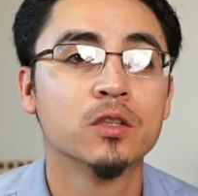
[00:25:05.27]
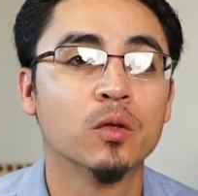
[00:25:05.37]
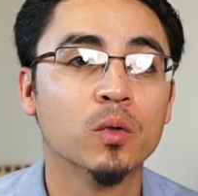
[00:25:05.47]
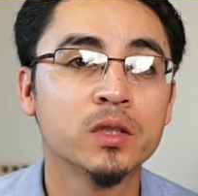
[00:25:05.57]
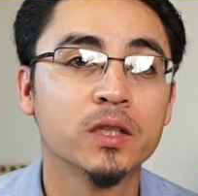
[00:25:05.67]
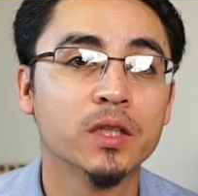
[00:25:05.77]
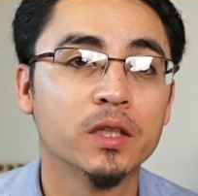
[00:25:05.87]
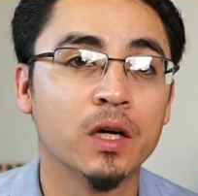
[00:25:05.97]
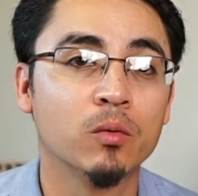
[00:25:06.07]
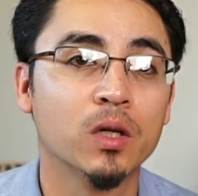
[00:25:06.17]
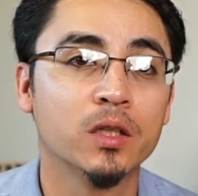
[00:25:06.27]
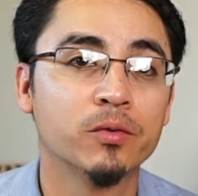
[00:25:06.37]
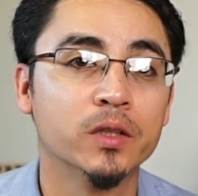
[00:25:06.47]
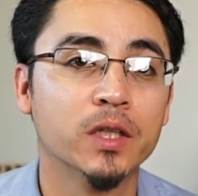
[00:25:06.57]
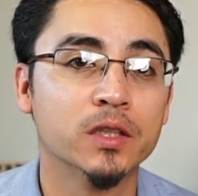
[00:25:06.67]
So once again, I would like for
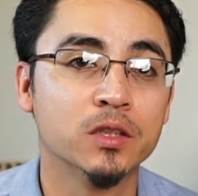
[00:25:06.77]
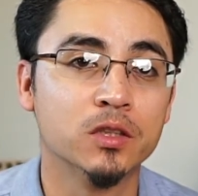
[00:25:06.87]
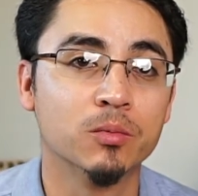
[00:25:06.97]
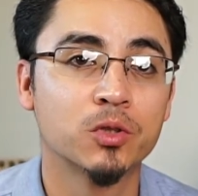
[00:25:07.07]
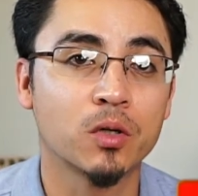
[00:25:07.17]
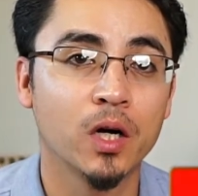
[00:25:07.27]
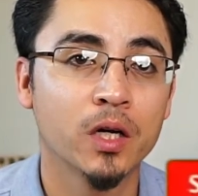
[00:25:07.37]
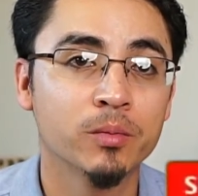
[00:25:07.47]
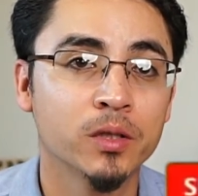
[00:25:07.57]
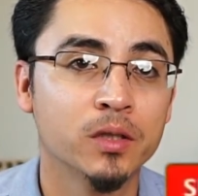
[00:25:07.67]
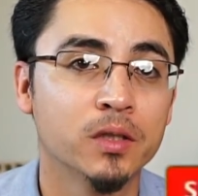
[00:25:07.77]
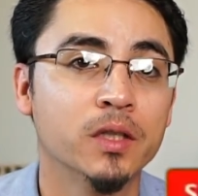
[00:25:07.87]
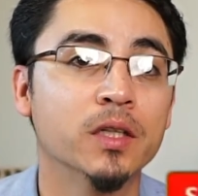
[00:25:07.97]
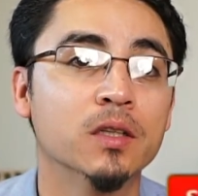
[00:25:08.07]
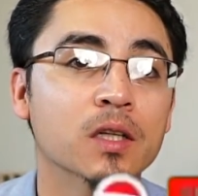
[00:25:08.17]
you guys to subscribe,
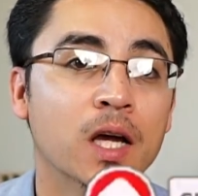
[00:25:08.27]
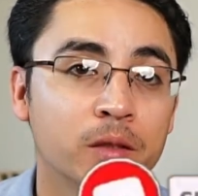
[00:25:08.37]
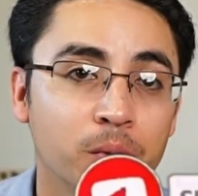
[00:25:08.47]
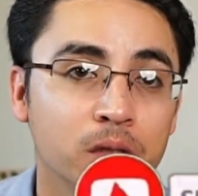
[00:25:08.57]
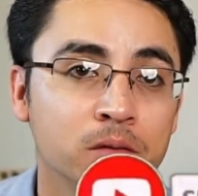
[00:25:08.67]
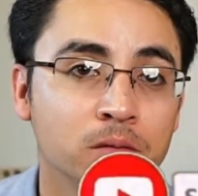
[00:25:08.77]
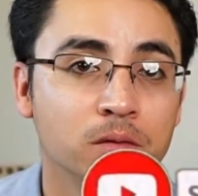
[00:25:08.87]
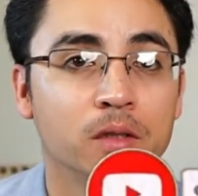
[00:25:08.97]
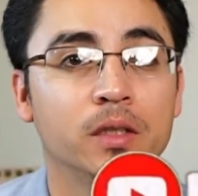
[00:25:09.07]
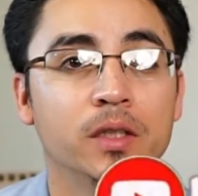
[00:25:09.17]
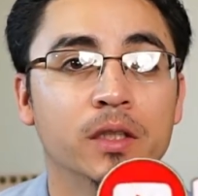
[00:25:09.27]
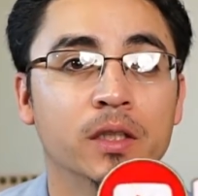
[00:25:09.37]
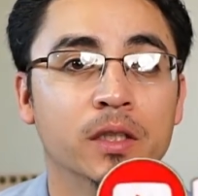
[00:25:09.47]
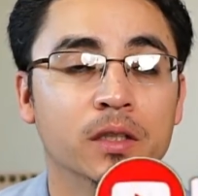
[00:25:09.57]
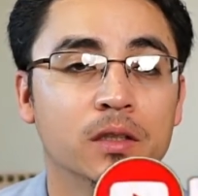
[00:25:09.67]
hit the like button,
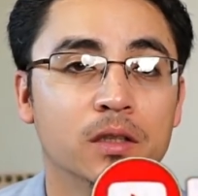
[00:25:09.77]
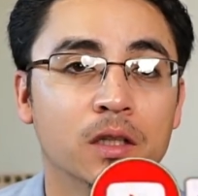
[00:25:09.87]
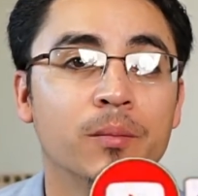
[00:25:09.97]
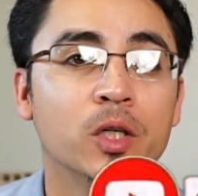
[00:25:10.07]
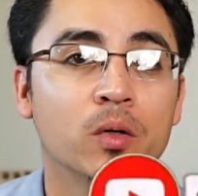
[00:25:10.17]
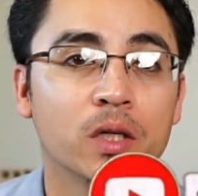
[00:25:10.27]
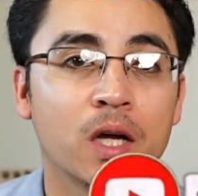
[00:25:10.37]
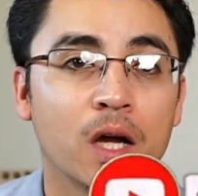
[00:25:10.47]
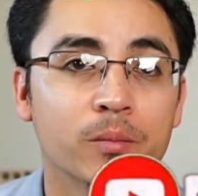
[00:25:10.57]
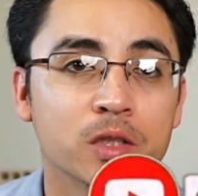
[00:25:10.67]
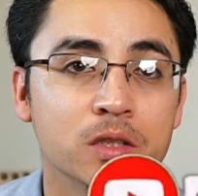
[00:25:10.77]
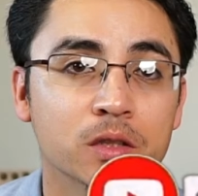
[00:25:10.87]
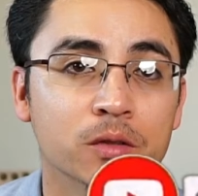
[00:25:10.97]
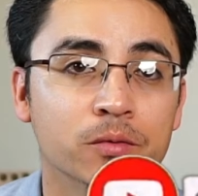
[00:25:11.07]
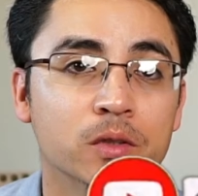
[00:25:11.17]
and let me know in the comments
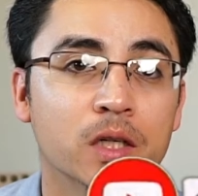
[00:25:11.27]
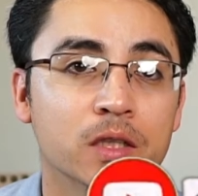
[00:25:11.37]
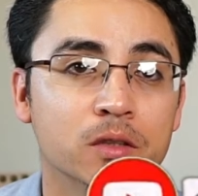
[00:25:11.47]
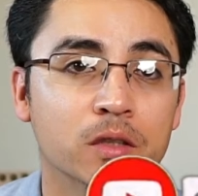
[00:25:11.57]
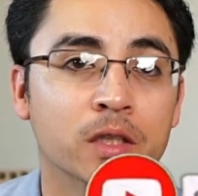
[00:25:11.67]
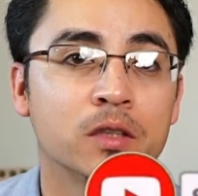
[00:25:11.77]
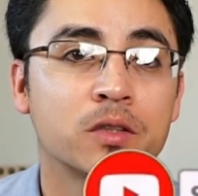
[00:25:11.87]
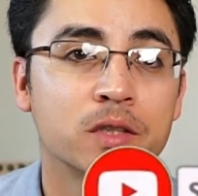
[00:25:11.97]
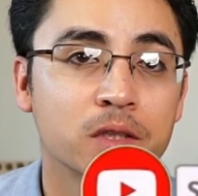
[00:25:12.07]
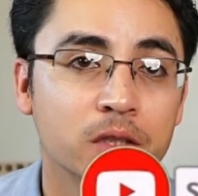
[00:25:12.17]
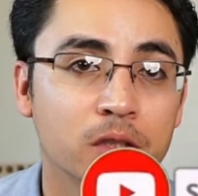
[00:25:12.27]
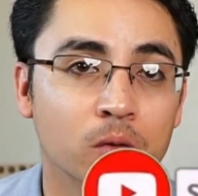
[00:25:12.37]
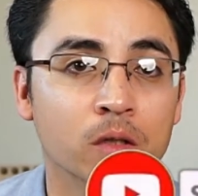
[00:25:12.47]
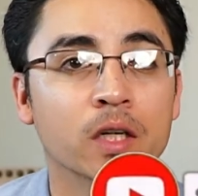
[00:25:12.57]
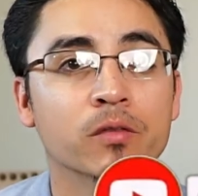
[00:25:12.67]
if you guys are interested
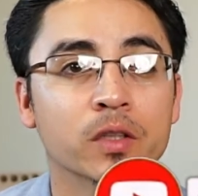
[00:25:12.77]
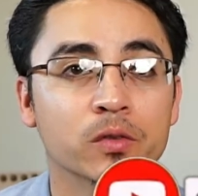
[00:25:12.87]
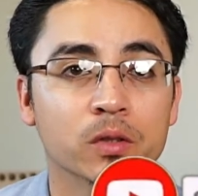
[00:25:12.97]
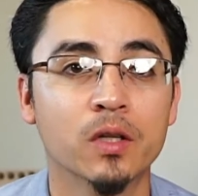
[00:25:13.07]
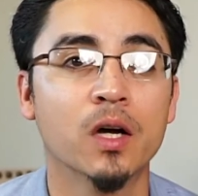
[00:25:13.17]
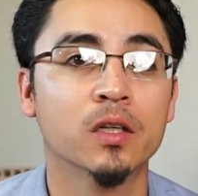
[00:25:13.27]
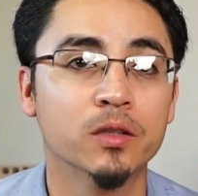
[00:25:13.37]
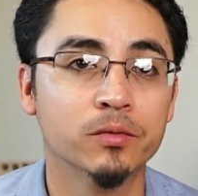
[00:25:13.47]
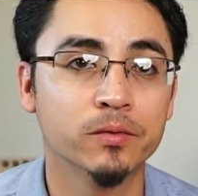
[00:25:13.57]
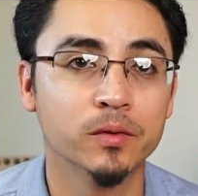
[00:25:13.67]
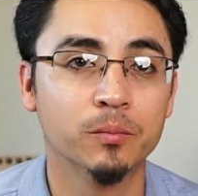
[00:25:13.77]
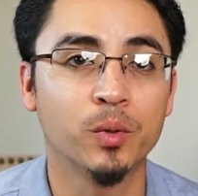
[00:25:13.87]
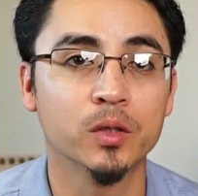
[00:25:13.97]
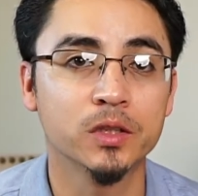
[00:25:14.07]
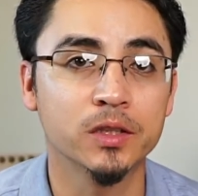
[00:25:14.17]
or have ever thought of
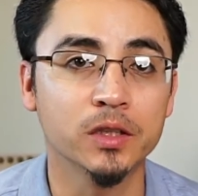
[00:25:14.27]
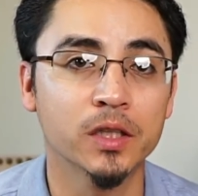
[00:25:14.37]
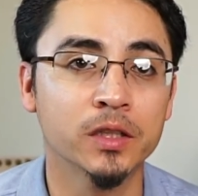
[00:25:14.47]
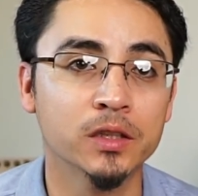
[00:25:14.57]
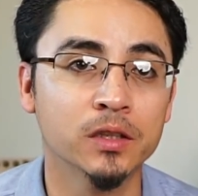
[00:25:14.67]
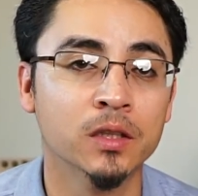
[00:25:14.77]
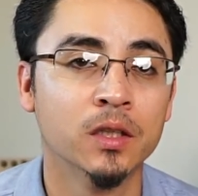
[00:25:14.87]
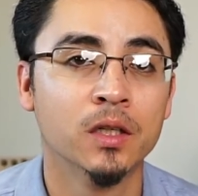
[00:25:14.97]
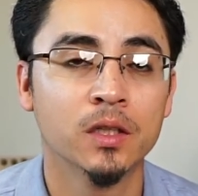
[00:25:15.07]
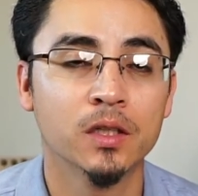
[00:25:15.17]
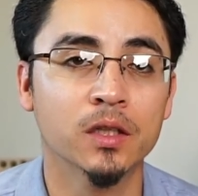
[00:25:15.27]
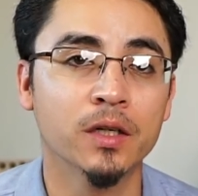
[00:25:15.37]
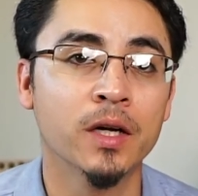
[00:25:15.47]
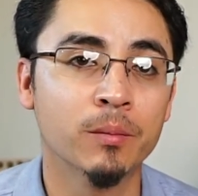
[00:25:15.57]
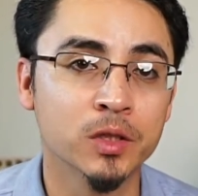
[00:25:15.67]
purchasing any
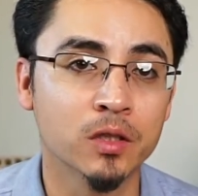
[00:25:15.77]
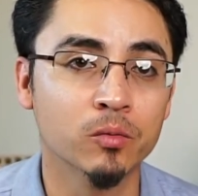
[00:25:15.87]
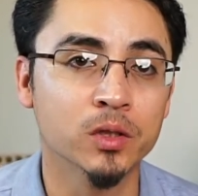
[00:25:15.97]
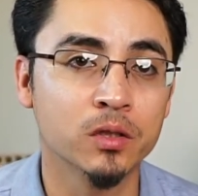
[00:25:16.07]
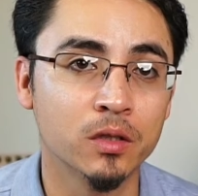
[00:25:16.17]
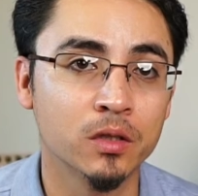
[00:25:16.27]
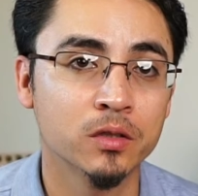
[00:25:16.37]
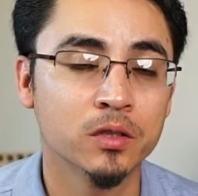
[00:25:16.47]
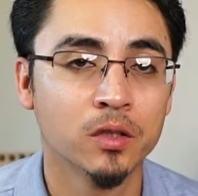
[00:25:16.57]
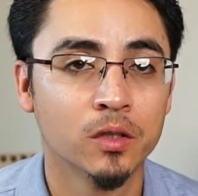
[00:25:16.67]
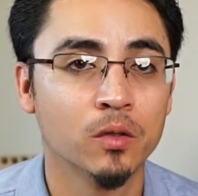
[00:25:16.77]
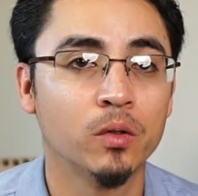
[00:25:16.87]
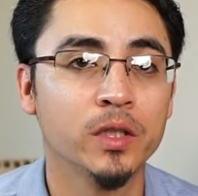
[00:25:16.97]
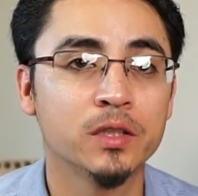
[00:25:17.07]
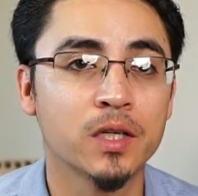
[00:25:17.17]
Amazon returns
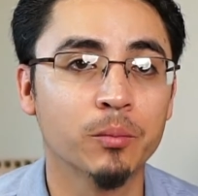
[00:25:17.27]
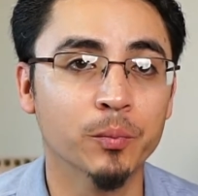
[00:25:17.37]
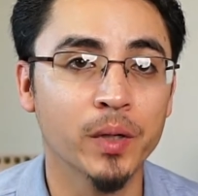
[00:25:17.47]
or any type of